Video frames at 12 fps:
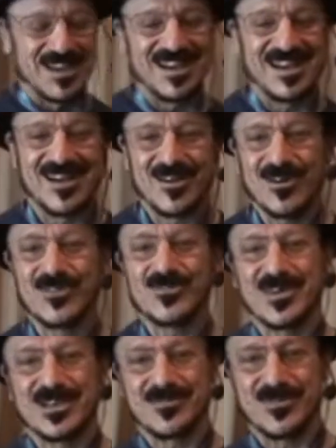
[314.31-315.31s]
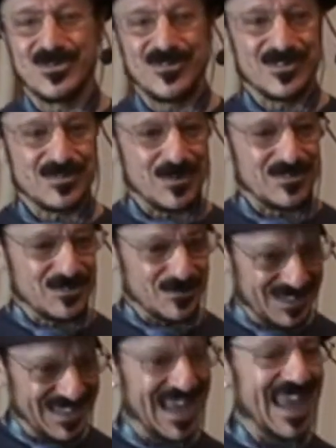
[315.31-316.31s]
earthquake proof, you're supposed to
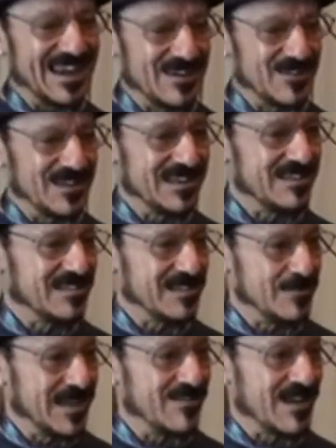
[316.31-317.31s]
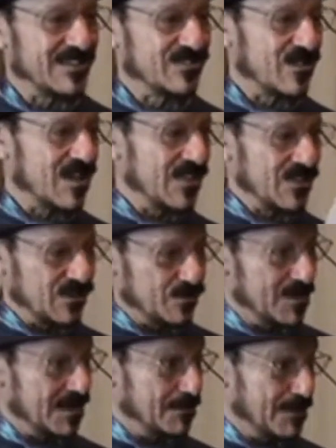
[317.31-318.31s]
really anchor into the bedrock. So all those
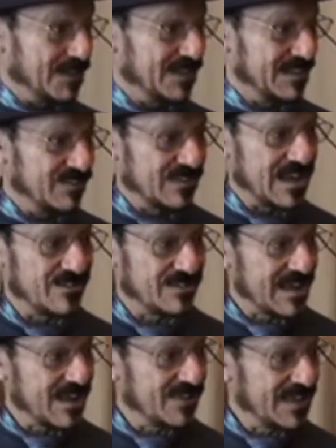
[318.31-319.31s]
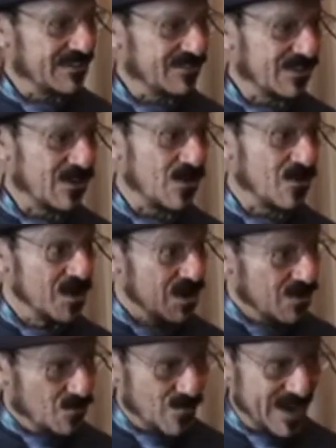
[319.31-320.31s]
big buildings downtown, they have to go
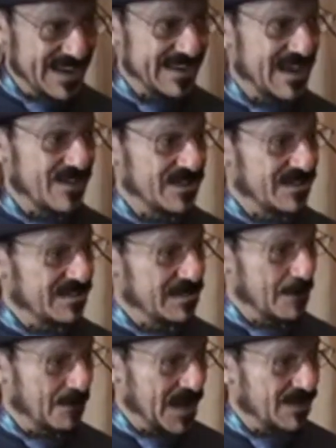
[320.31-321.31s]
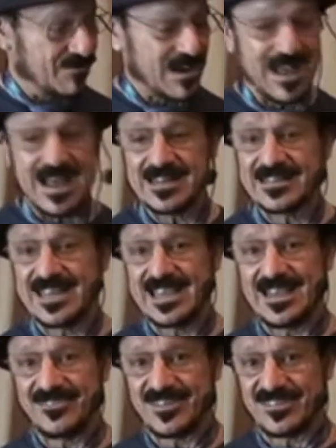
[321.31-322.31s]
way down into the bedrock. They
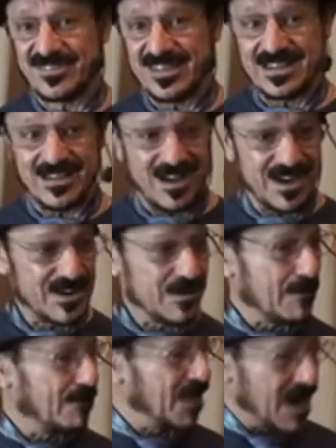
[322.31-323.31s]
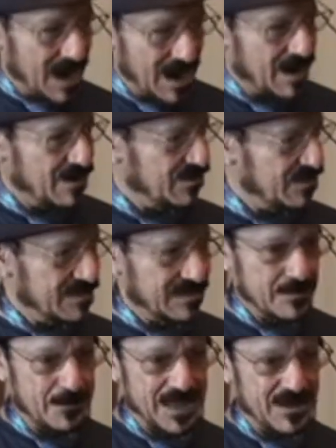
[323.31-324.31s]
have to sink iron bars into
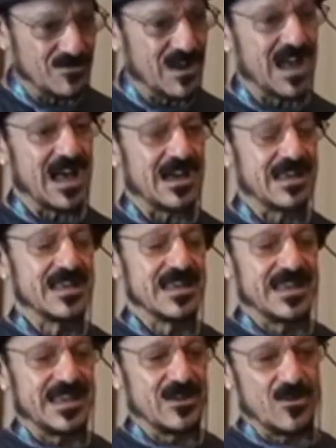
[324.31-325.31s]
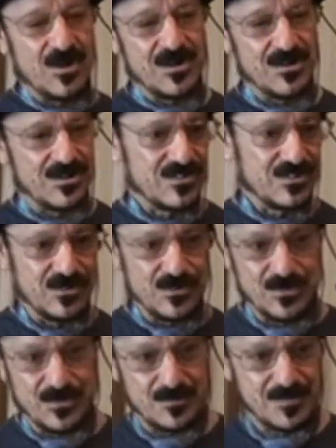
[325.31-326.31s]
the bedrock in order
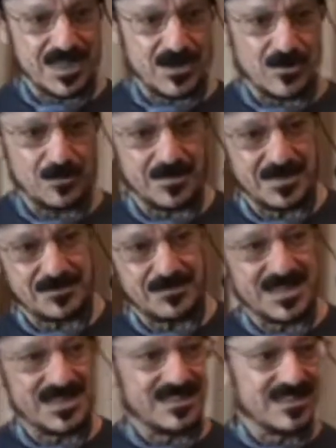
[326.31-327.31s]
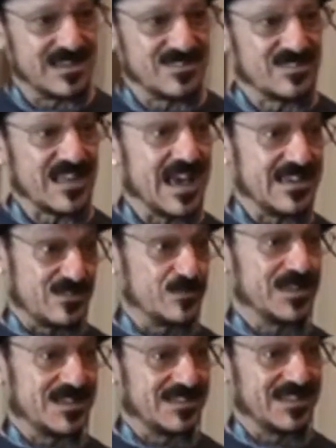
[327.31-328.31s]
to, you know, be
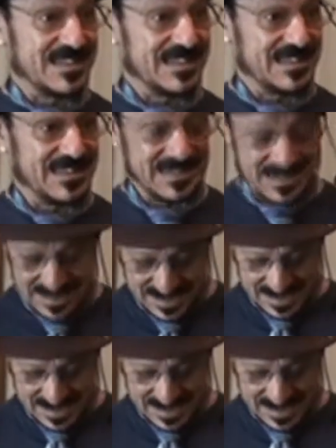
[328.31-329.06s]
seismically